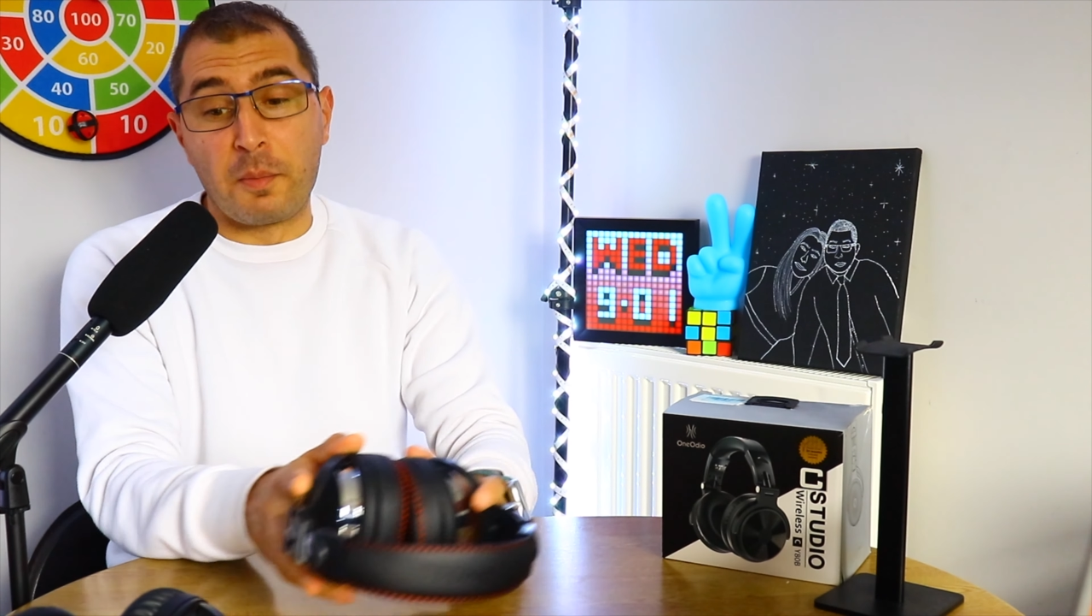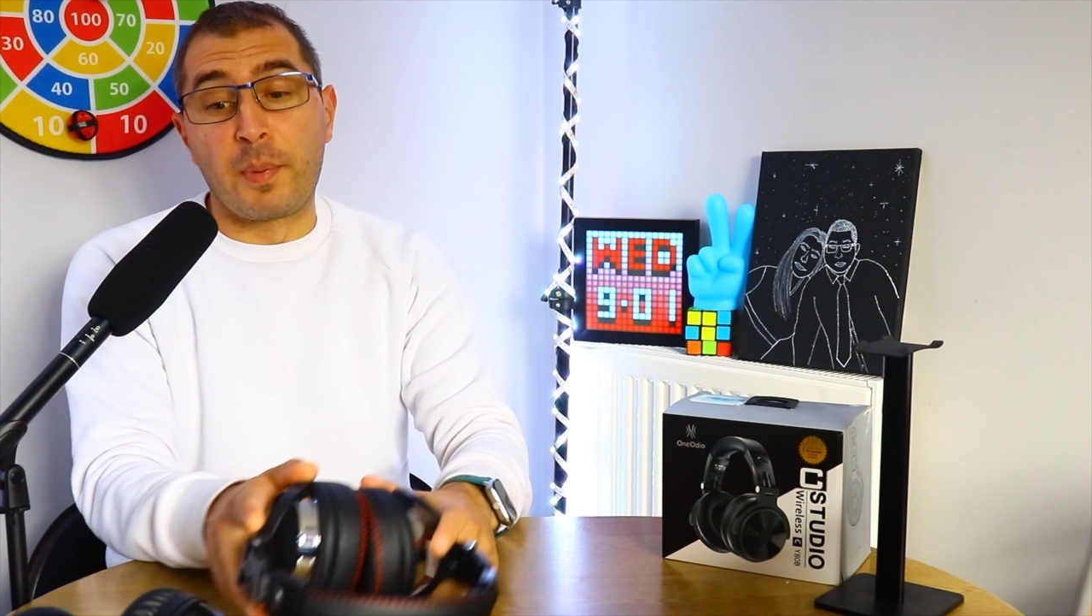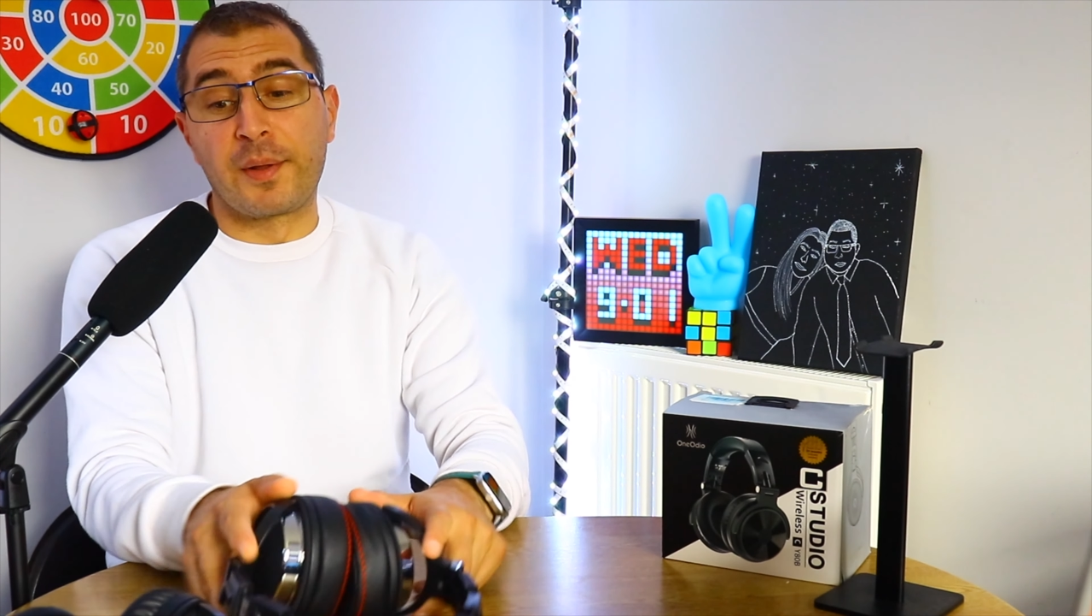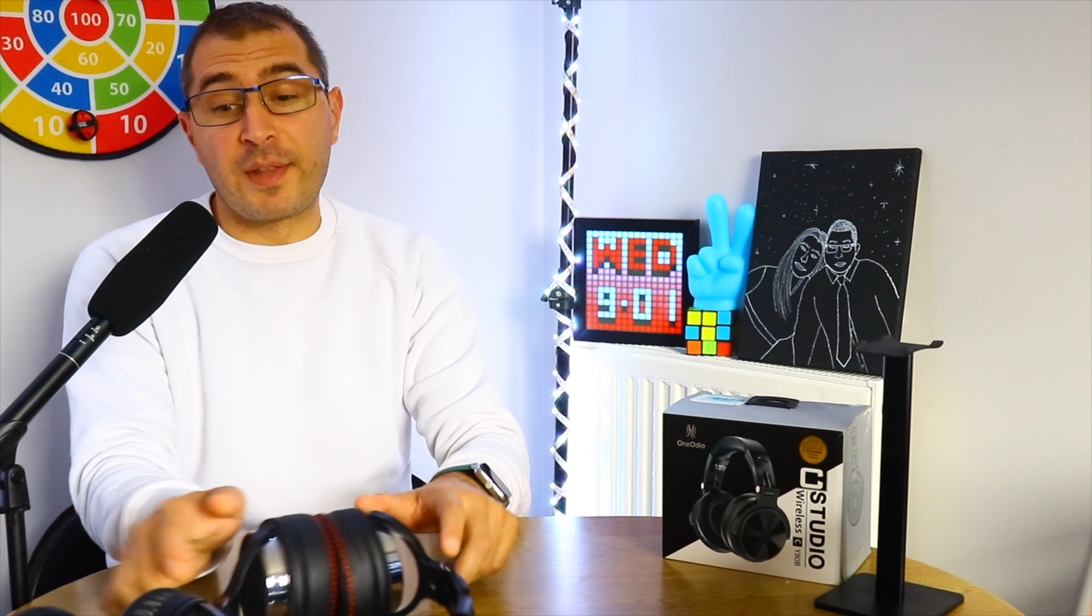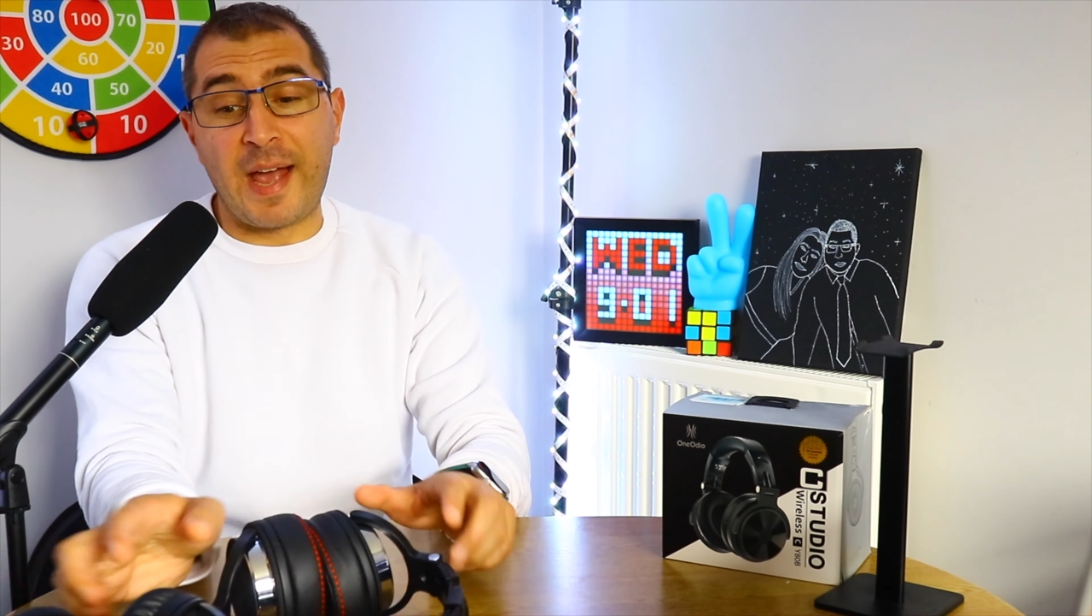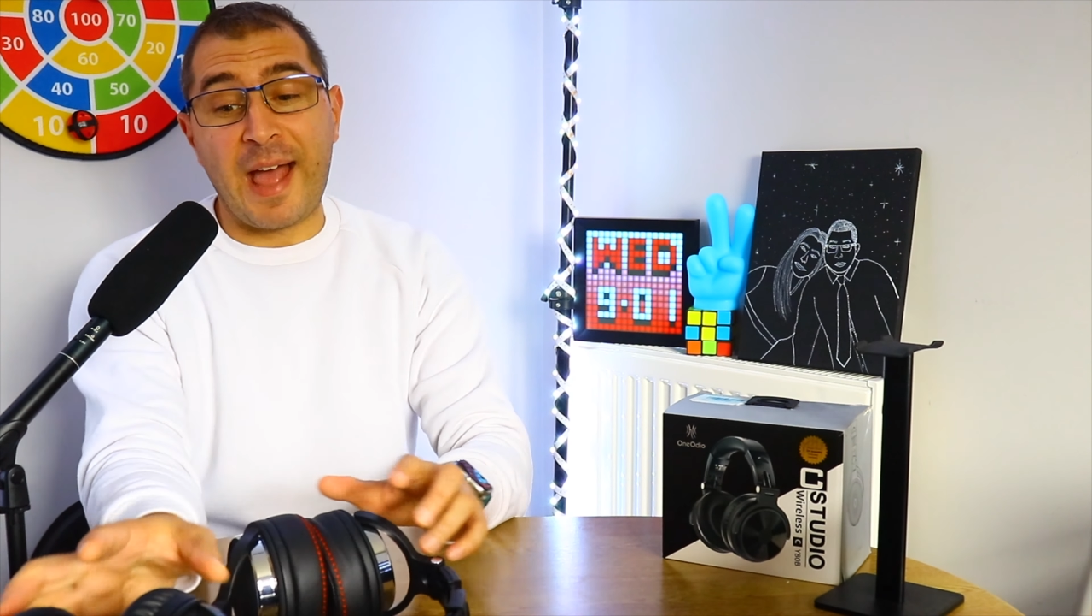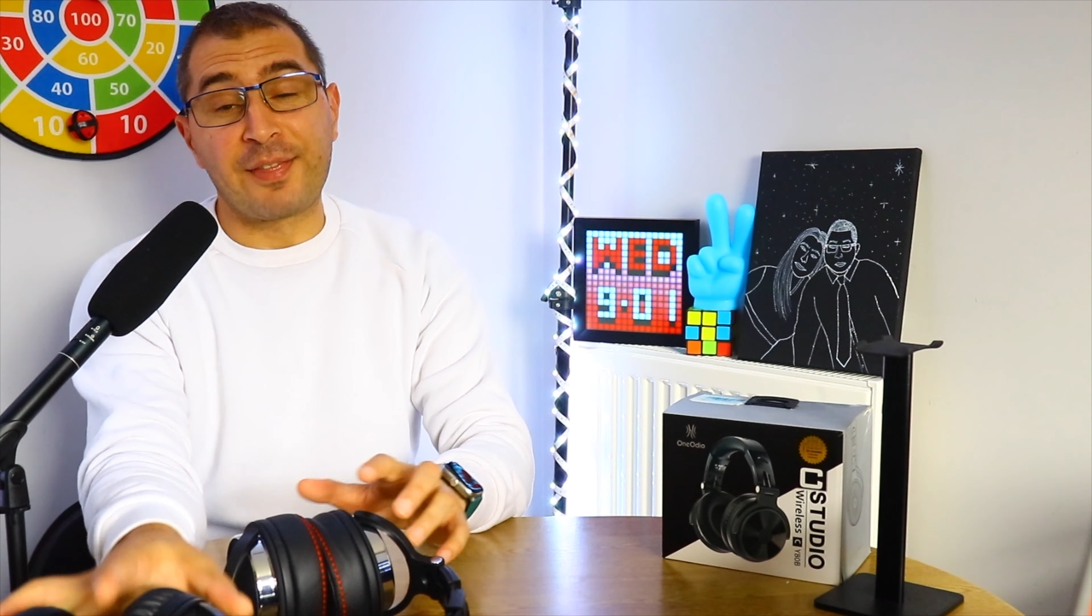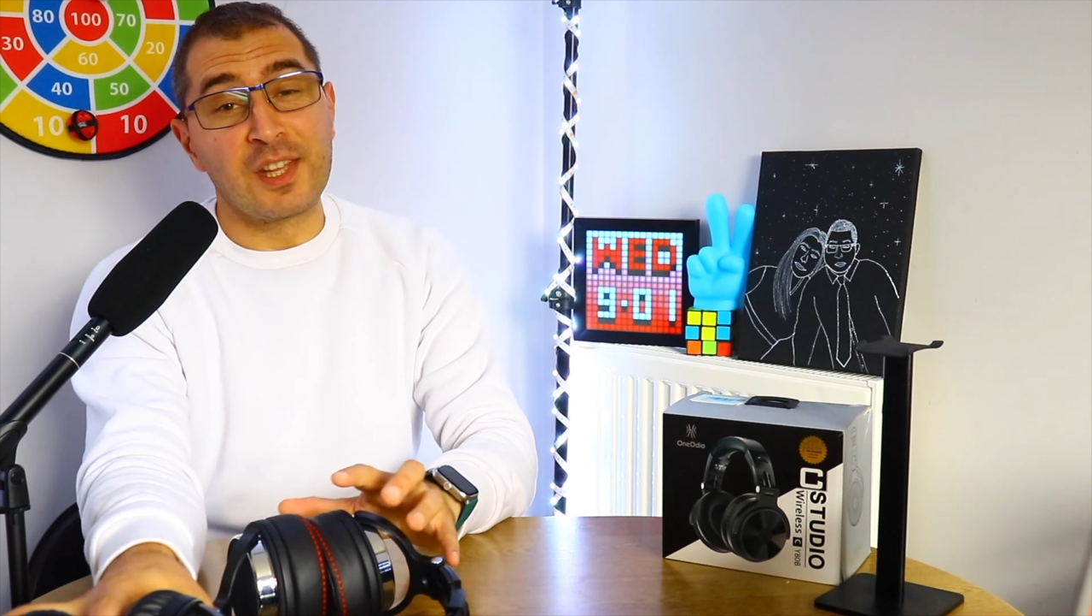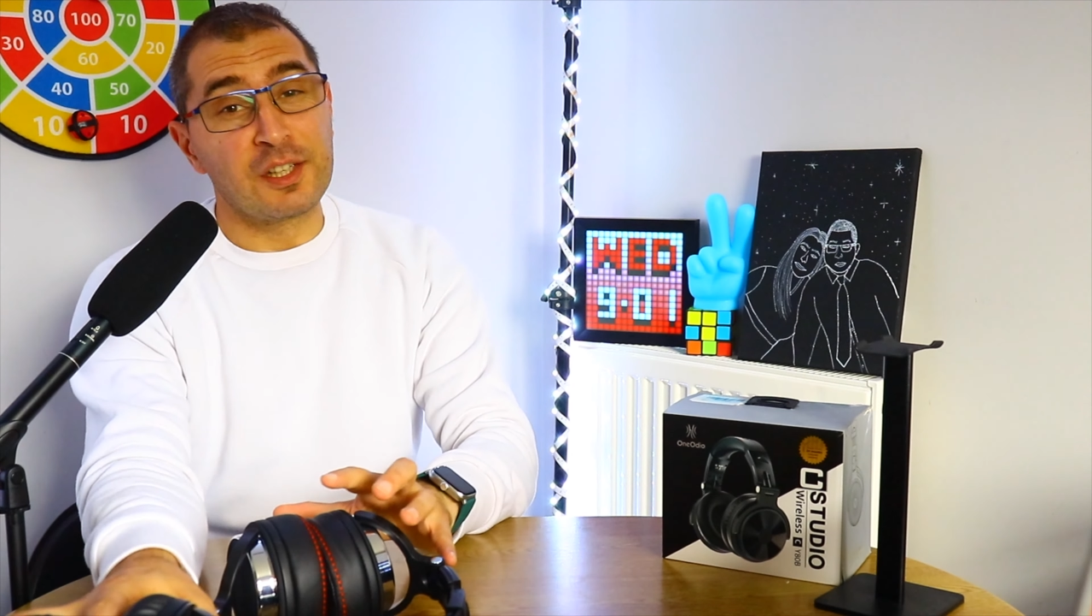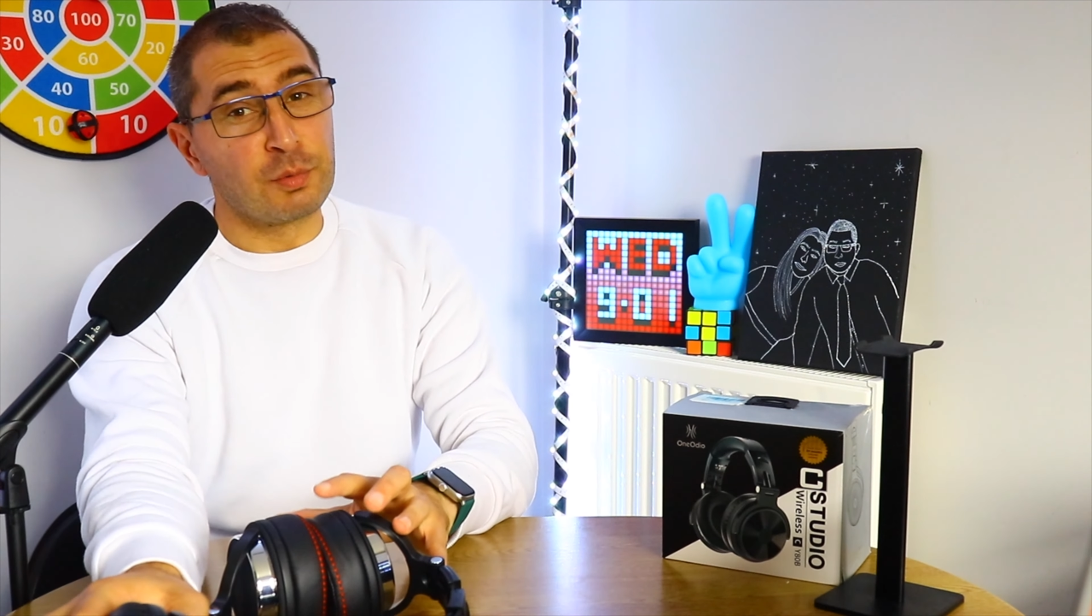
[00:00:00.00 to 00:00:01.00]
But I
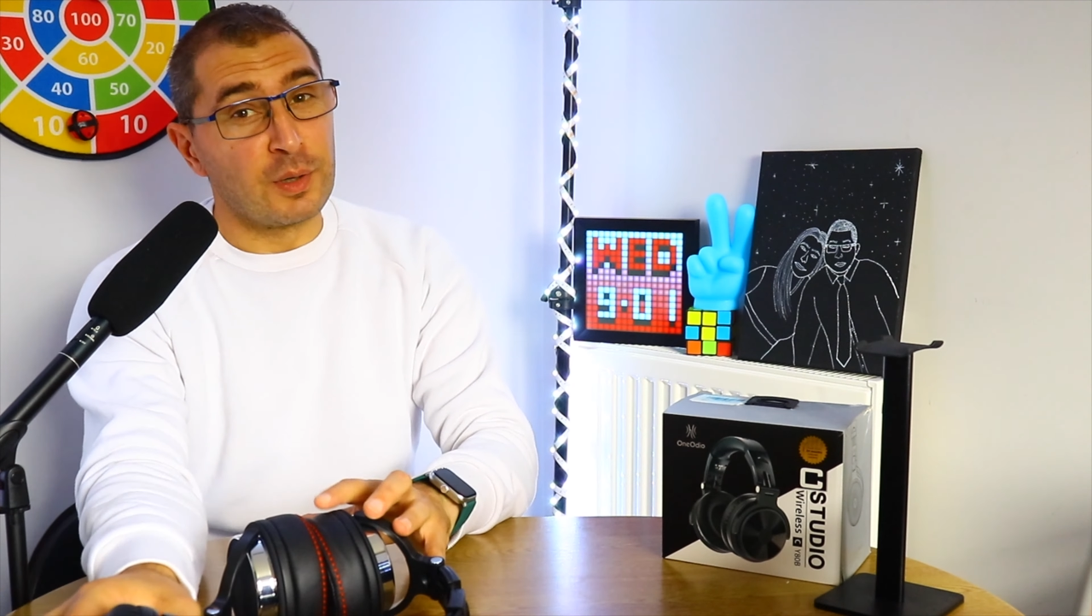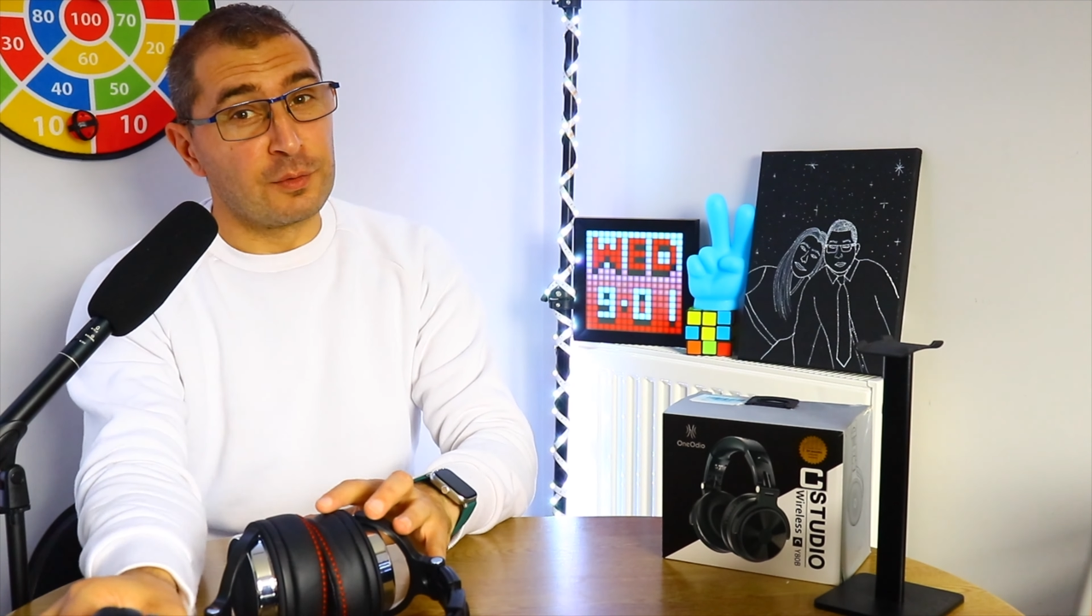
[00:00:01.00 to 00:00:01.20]
had these ones